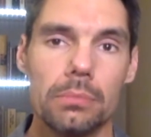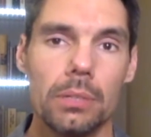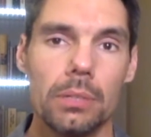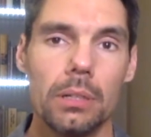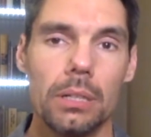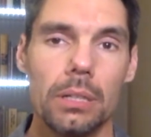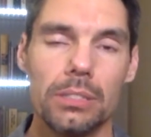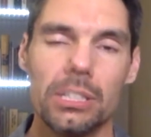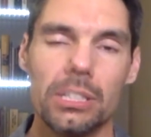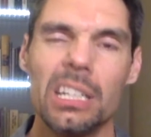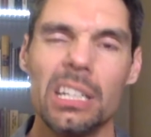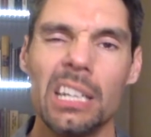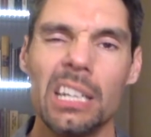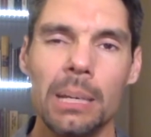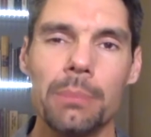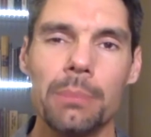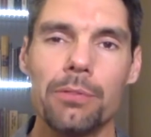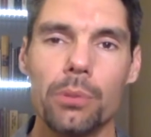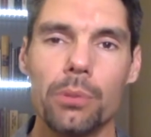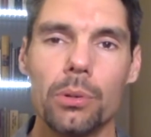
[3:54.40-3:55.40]
A
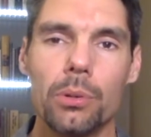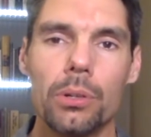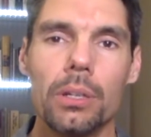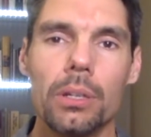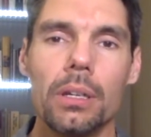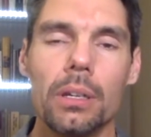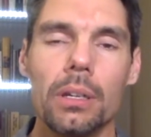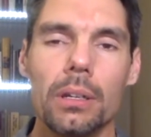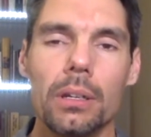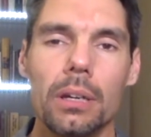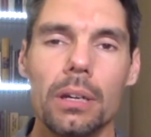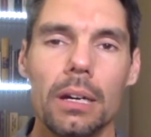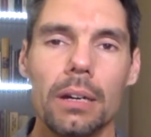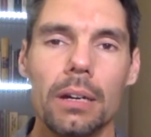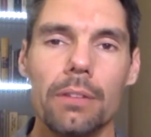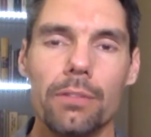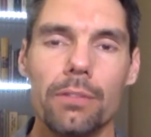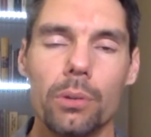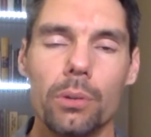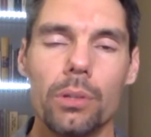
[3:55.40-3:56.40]
synonym for
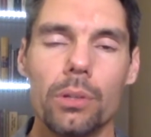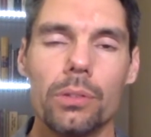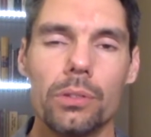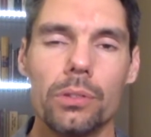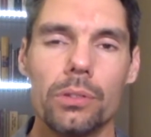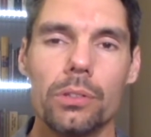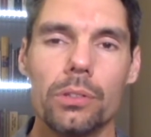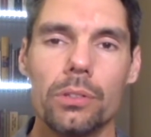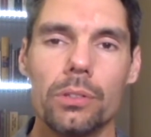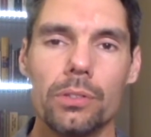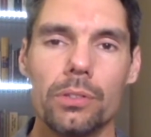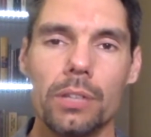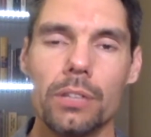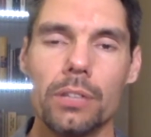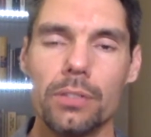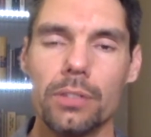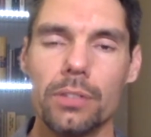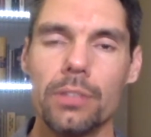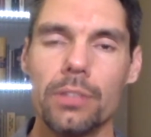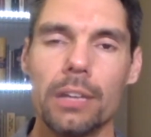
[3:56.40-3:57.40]
the
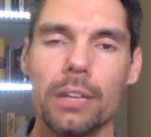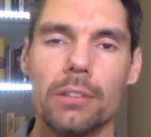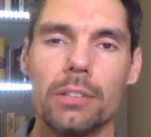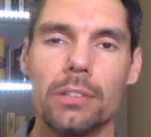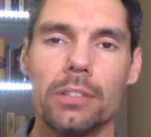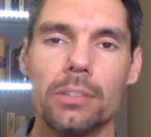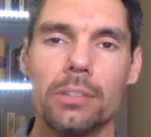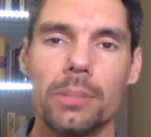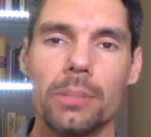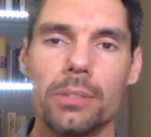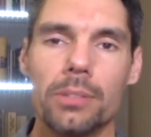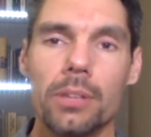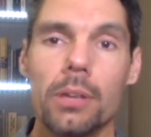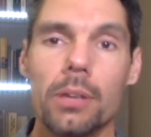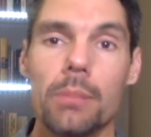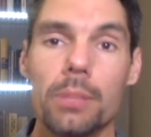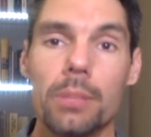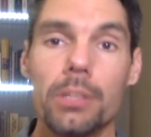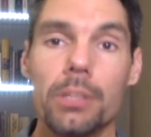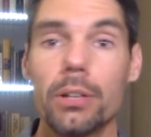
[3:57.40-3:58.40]
philosophy of naturalism is
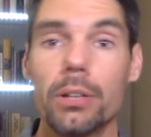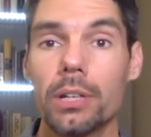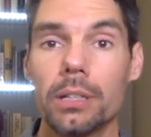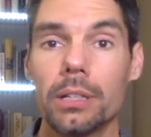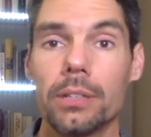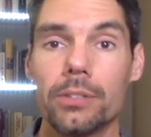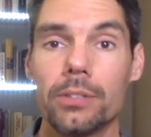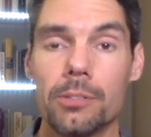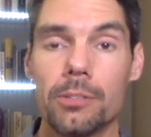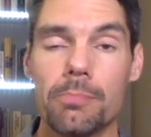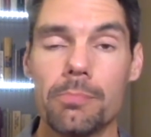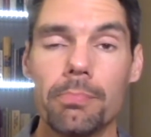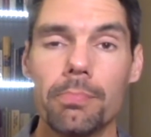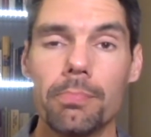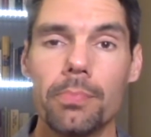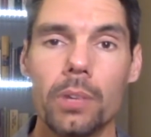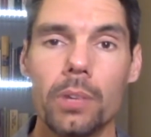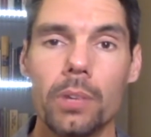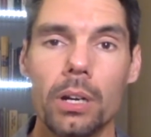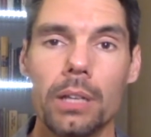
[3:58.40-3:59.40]
materialism.
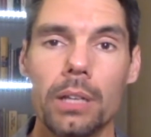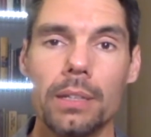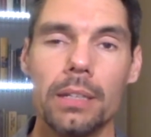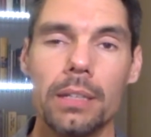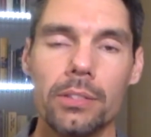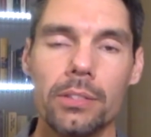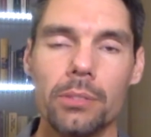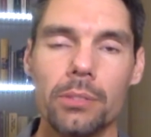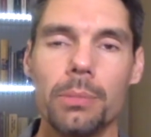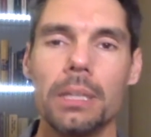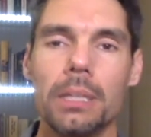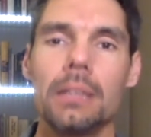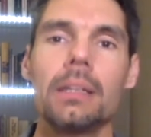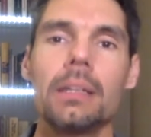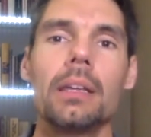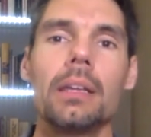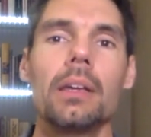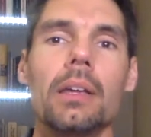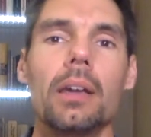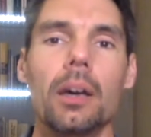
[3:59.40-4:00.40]
All right, and that doesn't mean
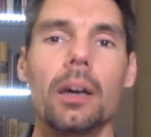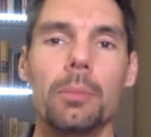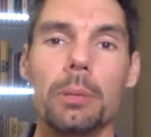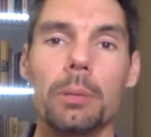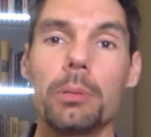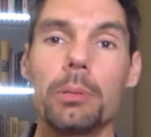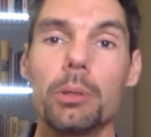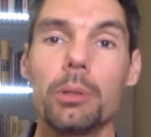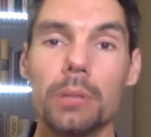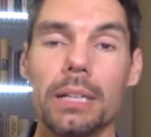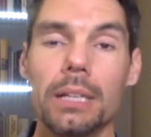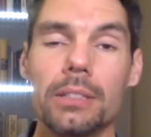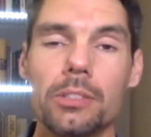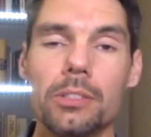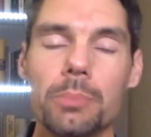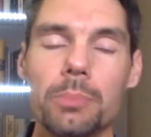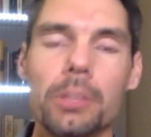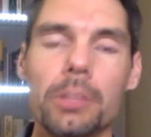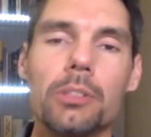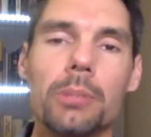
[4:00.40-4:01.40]
people who like to
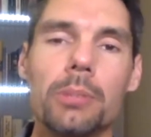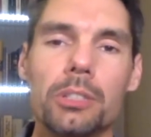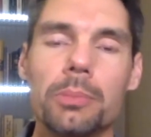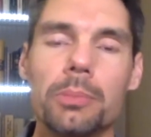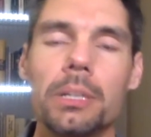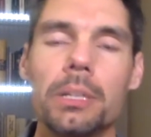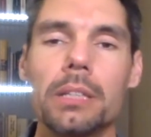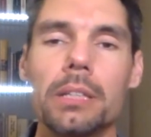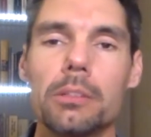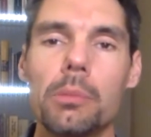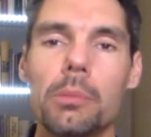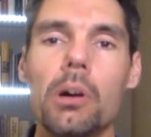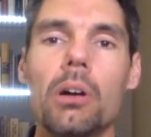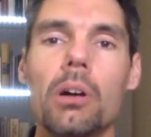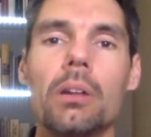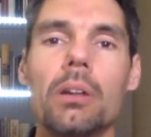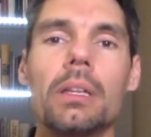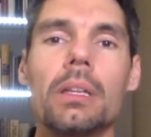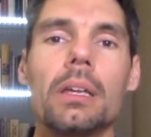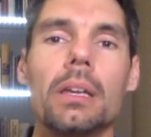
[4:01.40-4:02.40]
spend too much money at the
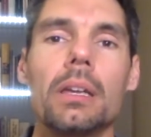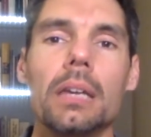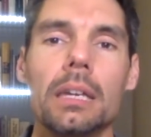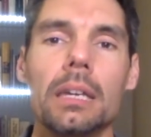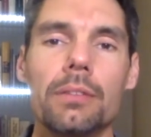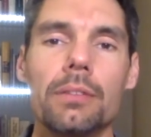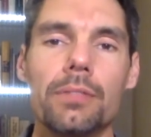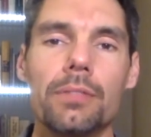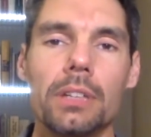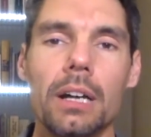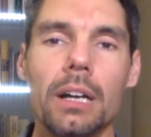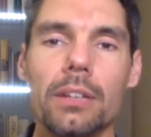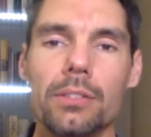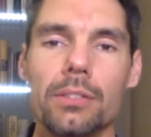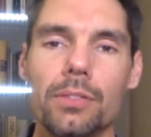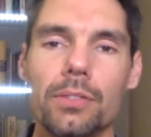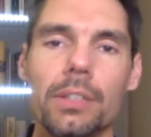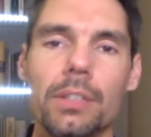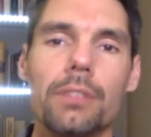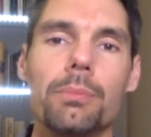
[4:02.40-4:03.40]
mall. In
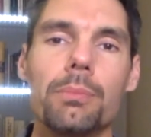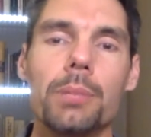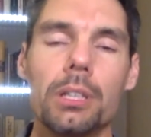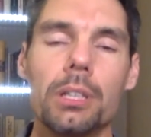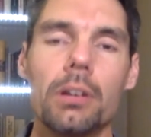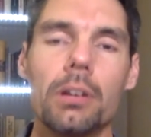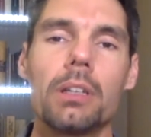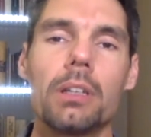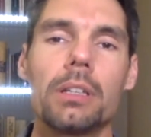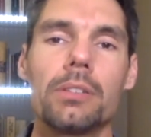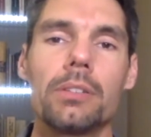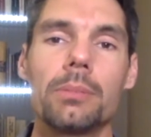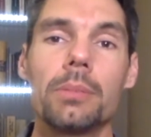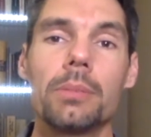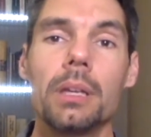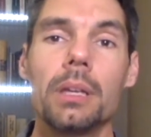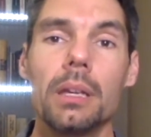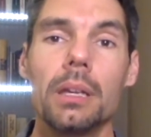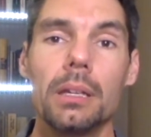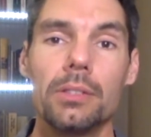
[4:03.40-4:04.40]
philosophy, materialism
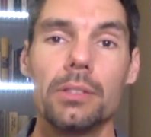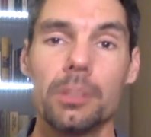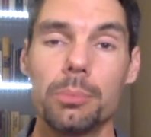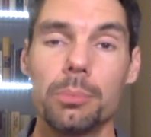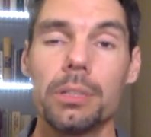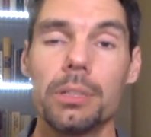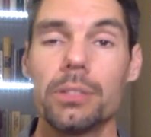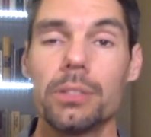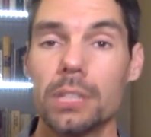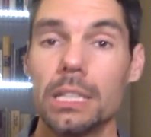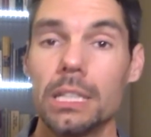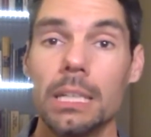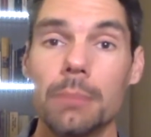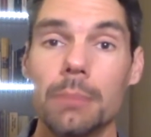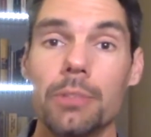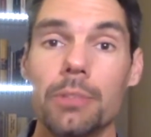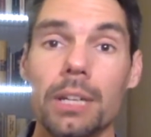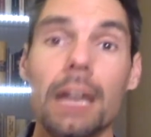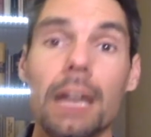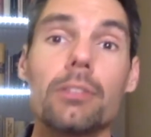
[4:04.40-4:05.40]
is simply a synonym
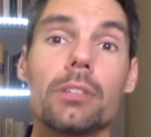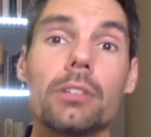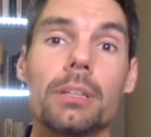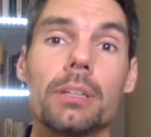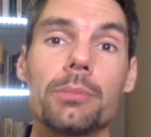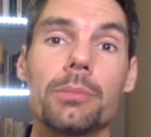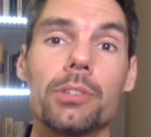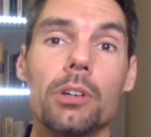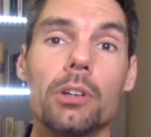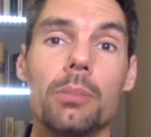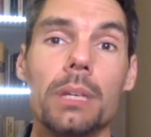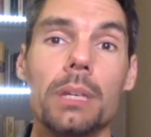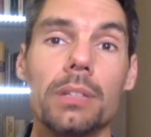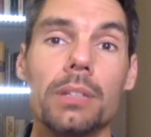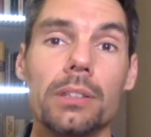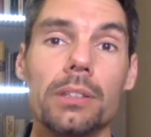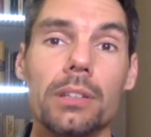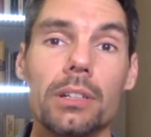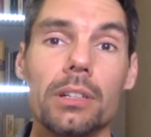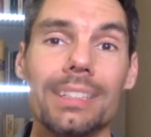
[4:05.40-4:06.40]
for naturalism. So it means
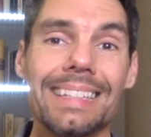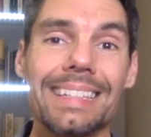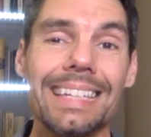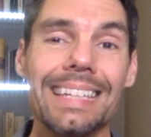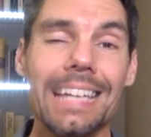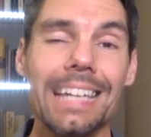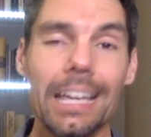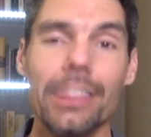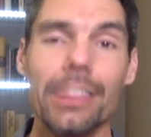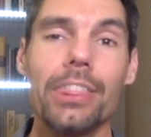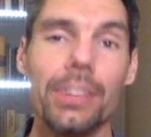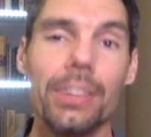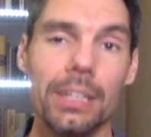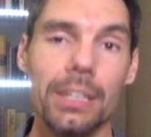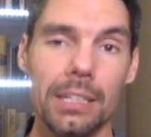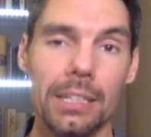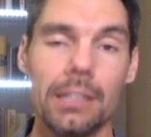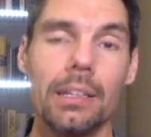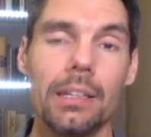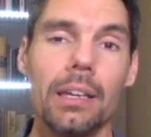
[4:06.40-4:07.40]
that there is
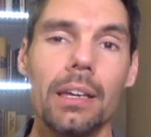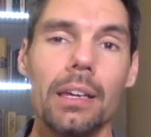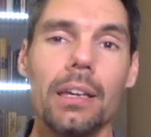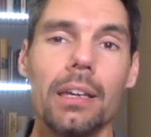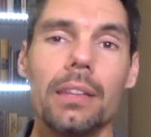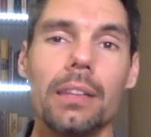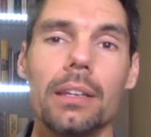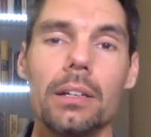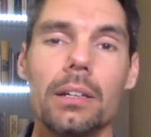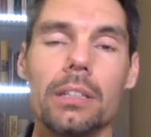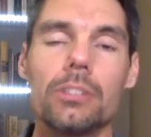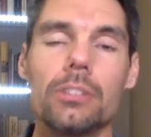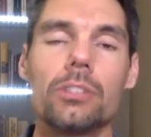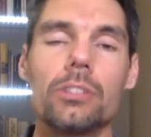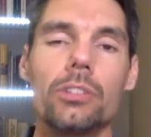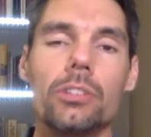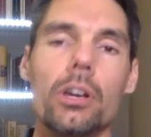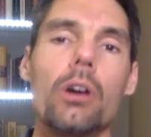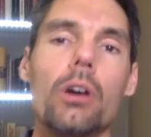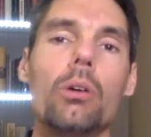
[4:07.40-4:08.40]
nothing, there is
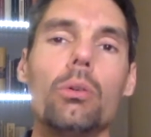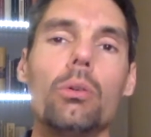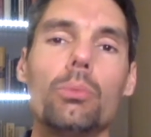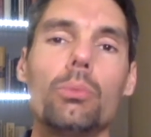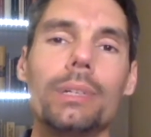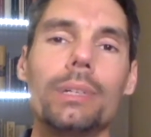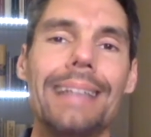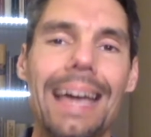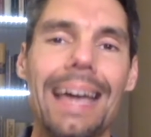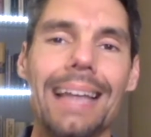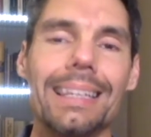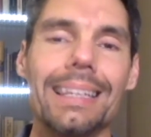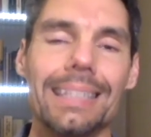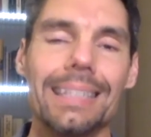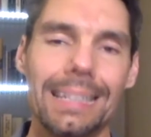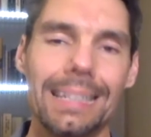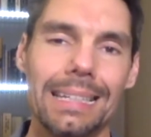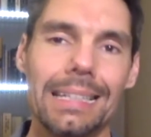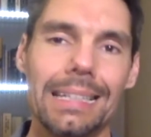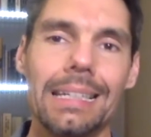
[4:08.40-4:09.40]
no
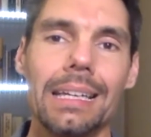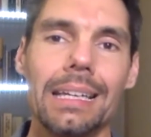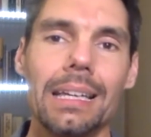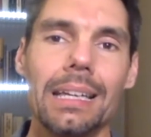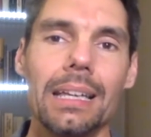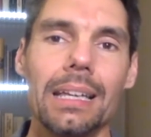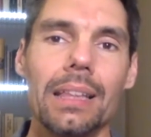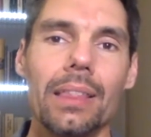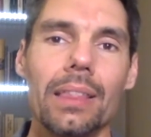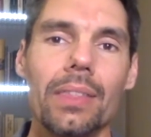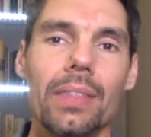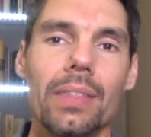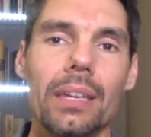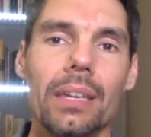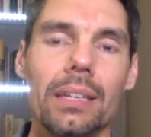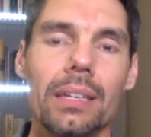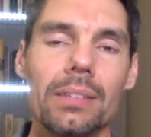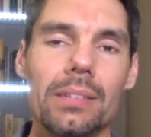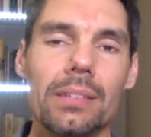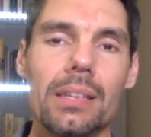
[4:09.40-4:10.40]
reality that
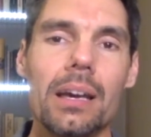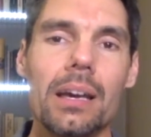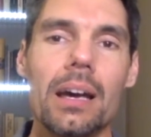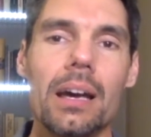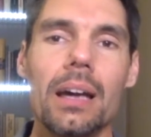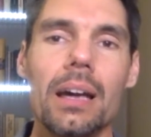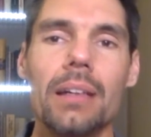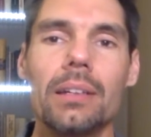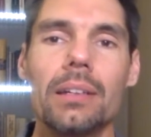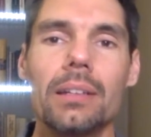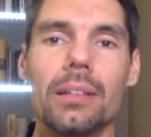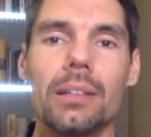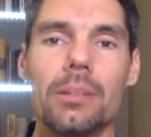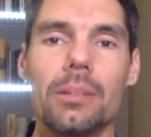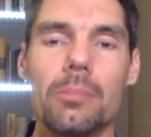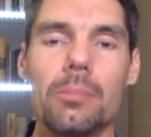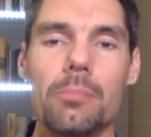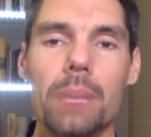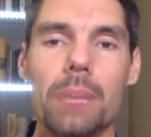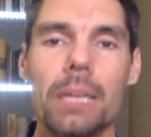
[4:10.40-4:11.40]
is not
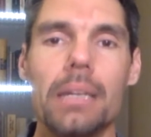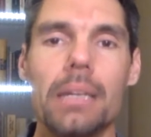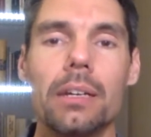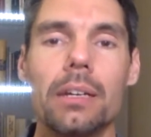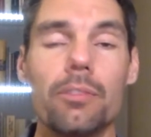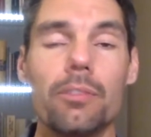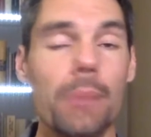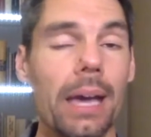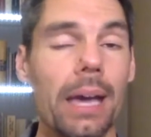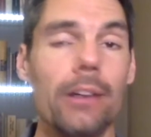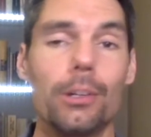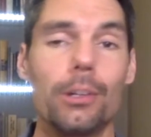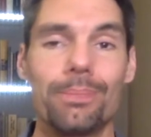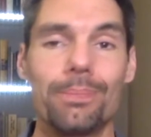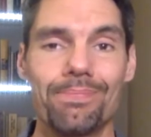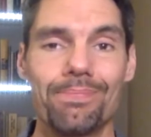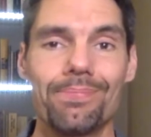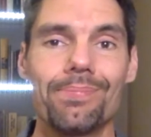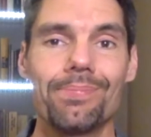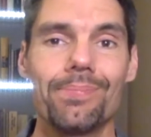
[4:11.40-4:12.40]
made of matter.
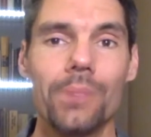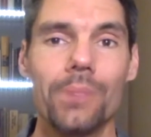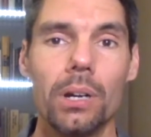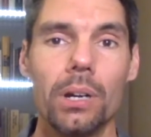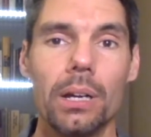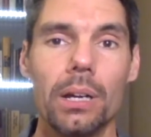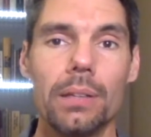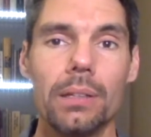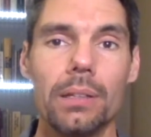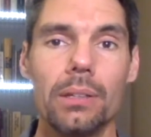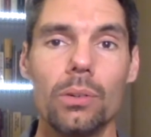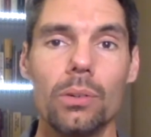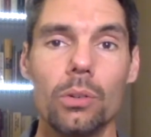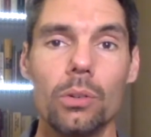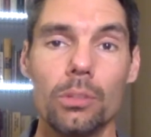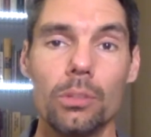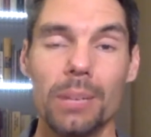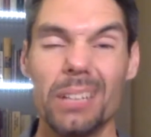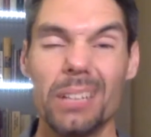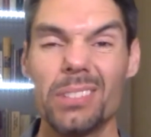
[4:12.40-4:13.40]
All right, or
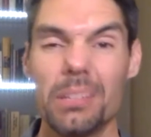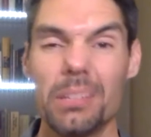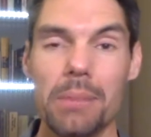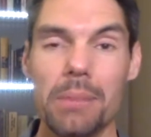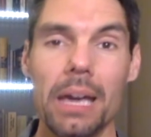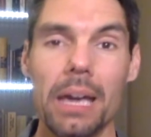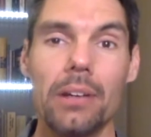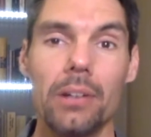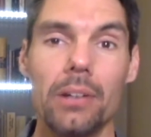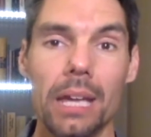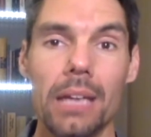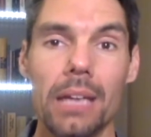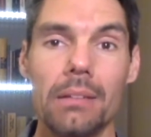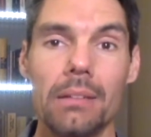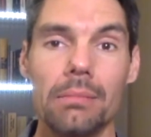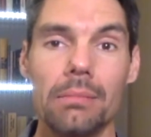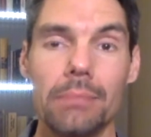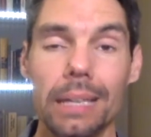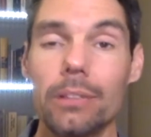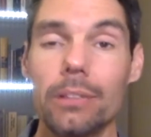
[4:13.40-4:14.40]
you might say matter
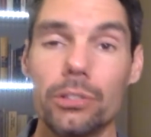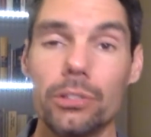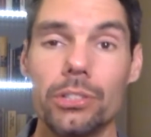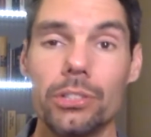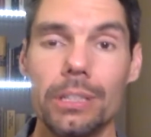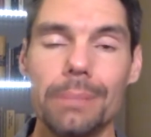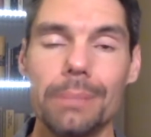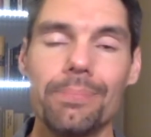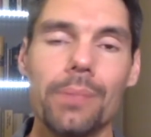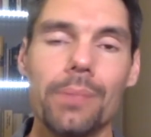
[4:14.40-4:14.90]
and energy.